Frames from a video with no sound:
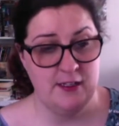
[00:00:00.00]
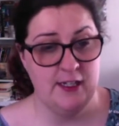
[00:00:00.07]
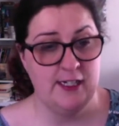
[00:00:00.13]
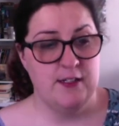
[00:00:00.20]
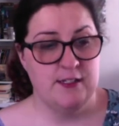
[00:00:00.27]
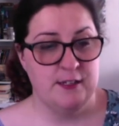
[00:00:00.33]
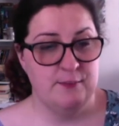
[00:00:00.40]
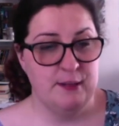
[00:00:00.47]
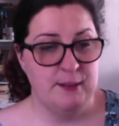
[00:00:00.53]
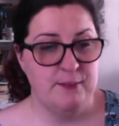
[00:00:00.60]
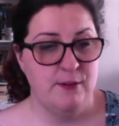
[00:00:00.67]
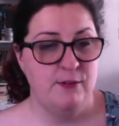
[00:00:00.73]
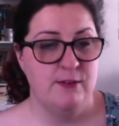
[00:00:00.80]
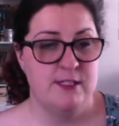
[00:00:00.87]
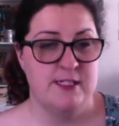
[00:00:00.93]
Like, some
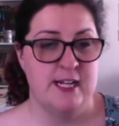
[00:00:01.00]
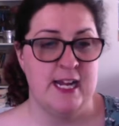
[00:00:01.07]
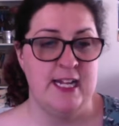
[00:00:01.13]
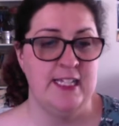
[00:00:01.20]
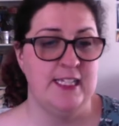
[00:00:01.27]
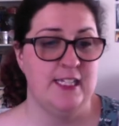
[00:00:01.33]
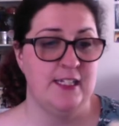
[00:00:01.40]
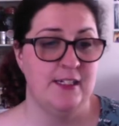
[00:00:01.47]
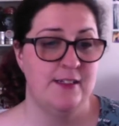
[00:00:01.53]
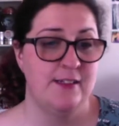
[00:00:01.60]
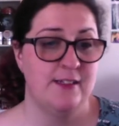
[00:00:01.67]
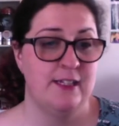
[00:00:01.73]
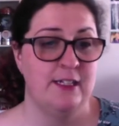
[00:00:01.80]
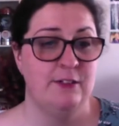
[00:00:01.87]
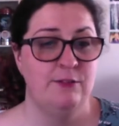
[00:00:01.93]
people were saying that
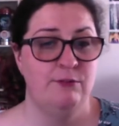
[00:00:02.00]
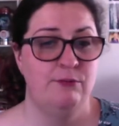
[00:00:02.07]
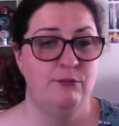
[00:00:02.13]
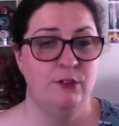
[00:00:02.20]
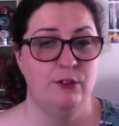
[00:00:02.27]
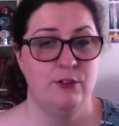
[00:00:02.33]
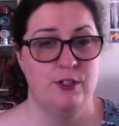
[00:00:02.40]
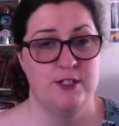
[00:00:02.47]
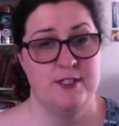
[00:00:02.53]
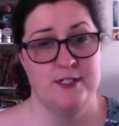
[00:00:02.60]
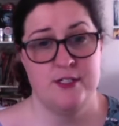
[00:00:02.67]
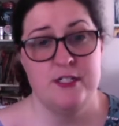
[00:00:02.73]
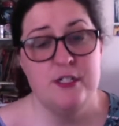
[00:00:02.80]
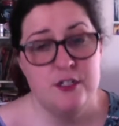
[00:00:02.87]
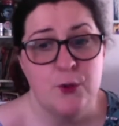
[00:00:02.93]
it's like, well, she
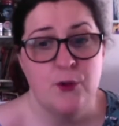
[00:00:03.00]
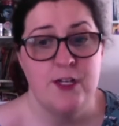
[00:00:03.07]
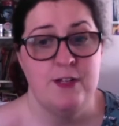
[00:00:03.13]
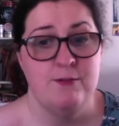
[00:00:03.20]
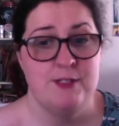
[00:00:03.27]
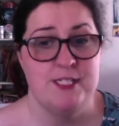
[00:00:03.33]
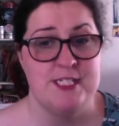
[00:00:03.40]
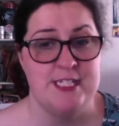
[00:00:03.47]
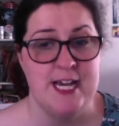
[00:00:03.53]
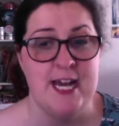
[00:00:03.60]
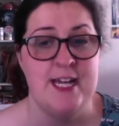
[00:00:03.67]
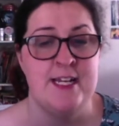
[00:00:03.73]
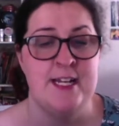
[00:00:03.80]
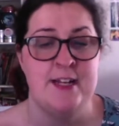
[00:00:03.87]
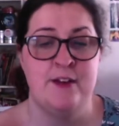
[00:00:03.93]
thought he was
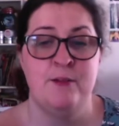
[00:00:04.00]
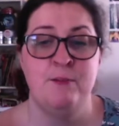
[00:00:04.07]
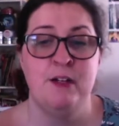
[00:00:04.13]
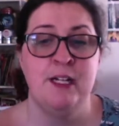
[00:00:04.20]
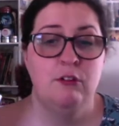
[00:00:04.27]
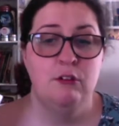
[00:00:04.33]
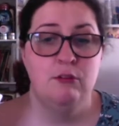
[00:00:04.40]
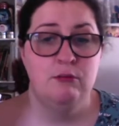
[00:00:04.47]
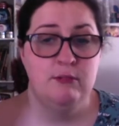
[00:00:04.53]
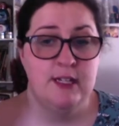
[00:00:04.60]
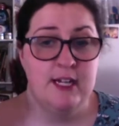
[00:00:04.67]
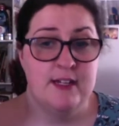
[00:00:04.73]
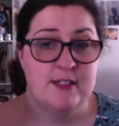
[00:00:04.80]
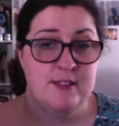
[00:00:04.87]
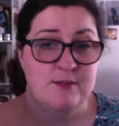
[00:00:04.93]
dead. And I'm like, well,
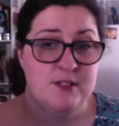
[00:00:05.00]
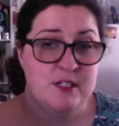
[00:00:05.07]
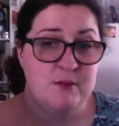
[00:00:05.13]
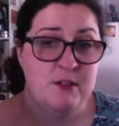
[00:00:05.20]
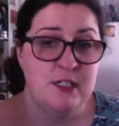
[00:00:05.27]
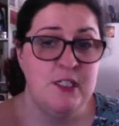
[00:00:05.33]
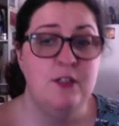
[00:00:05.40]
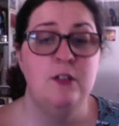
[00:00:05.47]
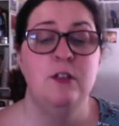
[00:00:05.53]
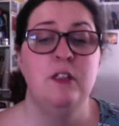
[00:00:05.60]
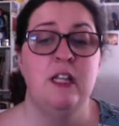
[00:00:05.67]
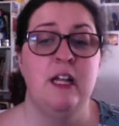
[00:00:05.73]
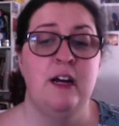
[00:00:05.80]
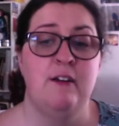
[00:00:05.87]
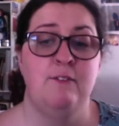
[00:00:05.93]
yes, if someone you
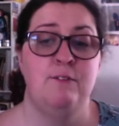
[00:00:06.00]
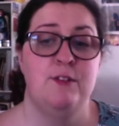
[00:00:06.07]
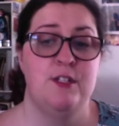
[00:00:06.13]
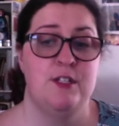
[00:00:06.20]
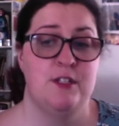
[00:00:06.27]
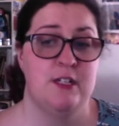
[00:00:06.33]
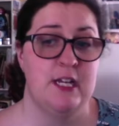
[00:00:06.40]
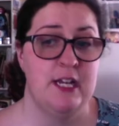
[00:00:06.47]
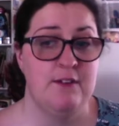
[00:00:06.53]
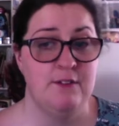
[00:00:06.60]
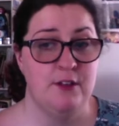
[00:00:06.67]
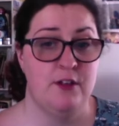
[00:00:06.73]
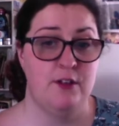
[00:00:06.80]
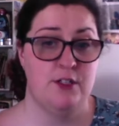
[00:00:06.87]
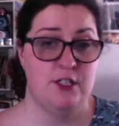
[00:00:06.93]
loved,
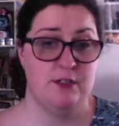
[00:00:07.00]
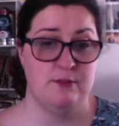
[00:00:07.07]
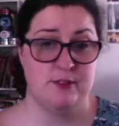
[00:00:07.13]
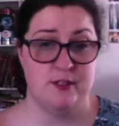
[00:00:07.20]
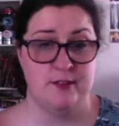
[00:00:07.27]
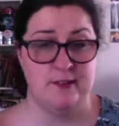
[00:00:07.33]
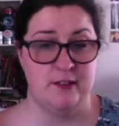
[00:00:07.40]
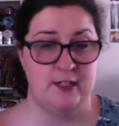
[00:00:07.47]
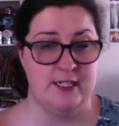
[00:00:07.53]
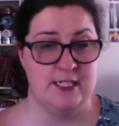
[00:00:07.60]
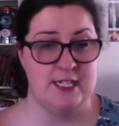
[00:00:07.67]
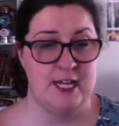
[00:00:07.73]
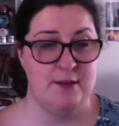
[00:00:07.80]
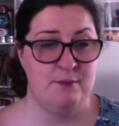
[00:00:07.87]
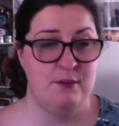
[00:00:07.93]
even though she was only like
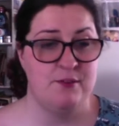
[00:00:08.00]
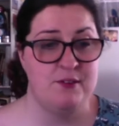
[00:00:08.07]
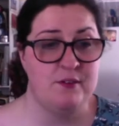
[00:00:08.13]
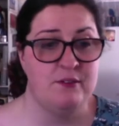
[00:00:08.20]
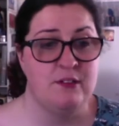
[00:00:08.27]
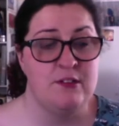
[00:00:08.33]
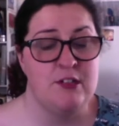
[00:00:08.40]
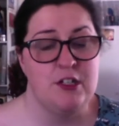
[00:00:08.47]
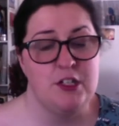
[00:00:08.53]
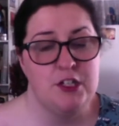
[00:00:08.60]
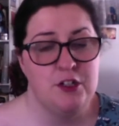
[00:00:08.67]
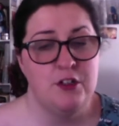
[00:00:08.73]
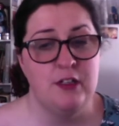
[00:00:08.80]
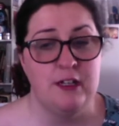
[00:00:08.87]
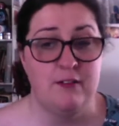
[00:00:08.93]
10, but if someone
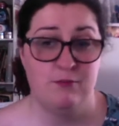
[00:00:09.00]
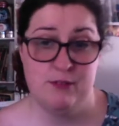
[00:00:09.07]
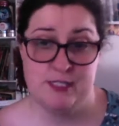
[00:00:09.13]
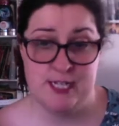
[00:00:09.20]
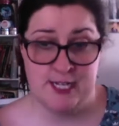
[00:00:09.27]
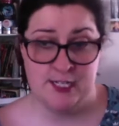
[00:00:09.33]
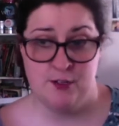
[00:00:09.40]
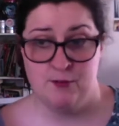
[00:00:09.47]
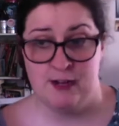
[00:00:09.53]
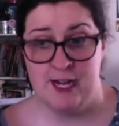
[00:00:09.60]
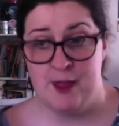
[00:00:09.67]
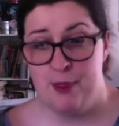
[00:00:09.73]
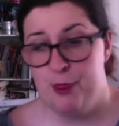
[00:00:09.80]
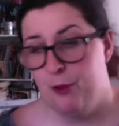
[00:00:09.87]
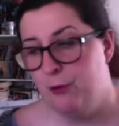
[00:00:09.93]
you loved was taken away
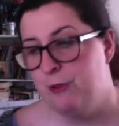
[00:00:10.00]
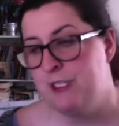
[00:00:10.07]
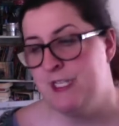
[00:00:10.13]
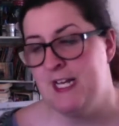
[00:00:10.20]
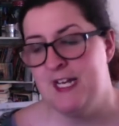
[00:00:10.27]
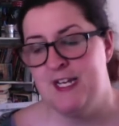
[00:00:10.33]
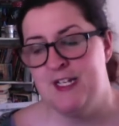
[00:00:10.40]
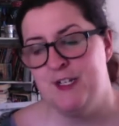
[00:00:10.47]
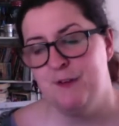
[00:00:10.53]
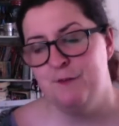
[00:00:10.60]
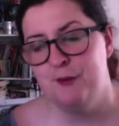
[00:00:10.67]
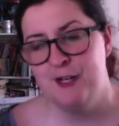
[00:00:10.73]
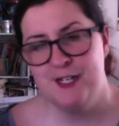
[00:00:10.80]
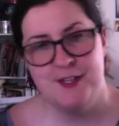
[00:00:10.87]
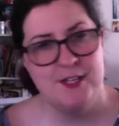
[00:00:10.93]
and thought dead and you
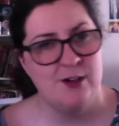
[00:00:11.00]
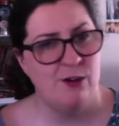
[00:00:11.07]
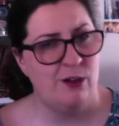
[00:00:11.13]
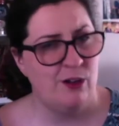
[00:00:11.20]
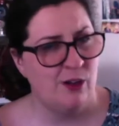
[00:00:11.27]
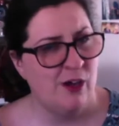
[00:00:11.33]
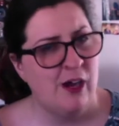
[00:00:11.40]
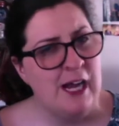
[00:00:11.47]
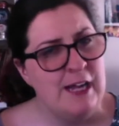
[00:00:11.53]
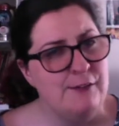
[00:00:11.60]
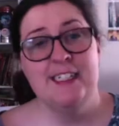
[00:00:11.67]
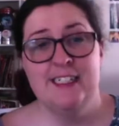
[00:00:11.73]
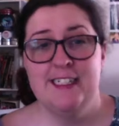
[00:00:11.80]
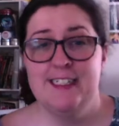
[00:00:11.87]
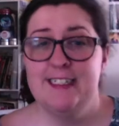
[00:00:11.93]
find out they're
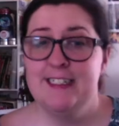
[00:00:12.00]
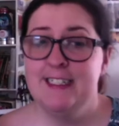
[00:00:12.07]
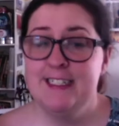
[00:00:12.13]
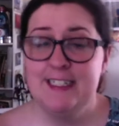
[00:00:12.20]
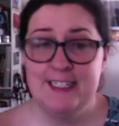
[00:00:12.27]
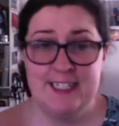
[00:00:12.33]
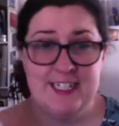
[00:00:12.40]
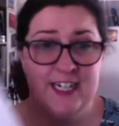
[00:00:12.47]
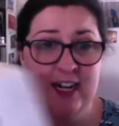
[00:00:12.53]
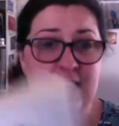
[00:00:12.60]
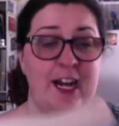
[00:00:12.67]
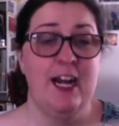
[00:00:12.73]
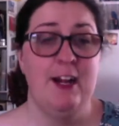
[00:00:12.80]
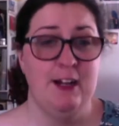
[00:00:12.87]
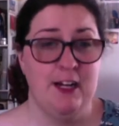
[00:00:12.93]
alive,
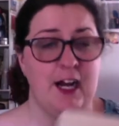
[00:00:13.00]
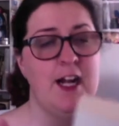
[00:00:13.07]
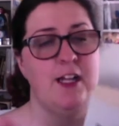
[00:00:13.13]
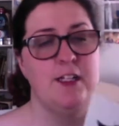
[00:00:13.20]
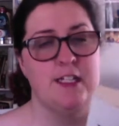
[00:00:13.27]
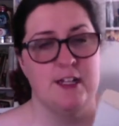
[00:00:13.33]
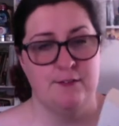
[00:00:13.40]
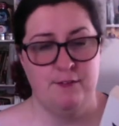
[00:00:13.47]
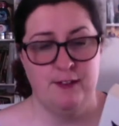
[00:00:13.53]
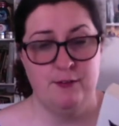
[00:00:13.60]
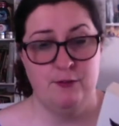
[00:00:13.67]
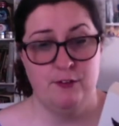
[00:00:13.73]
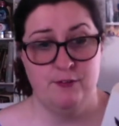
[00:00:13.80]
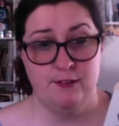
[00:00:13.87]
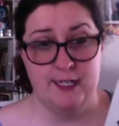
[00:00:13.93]
I definitely
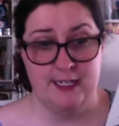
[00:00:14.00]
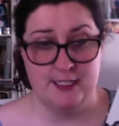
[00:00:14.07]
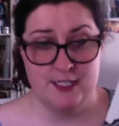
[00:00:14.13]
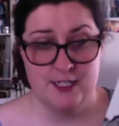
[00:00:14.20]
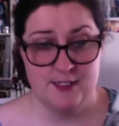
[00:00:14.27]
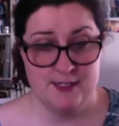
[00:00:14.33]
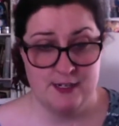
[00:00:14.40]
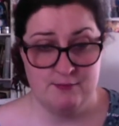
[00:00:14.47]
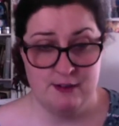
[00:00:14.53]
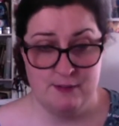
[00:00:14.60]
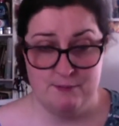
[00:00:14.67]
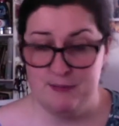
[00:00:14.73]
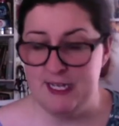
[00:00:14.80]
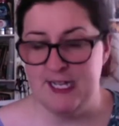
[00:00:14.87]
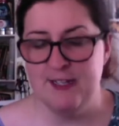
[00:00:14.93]
would have reacted the same way
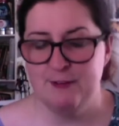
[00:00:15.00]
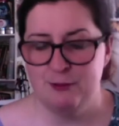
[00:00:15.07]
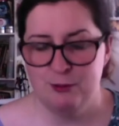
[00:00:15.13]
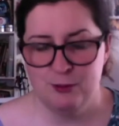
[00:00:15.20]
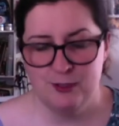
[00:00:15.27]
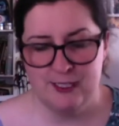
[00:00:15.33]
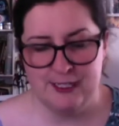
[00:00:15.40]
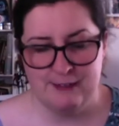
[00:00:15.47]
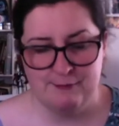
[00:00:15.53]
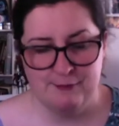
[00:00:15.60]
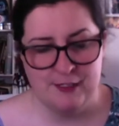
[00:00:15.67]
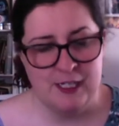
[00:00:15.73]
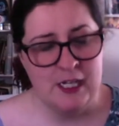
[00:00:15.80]
Mia would have.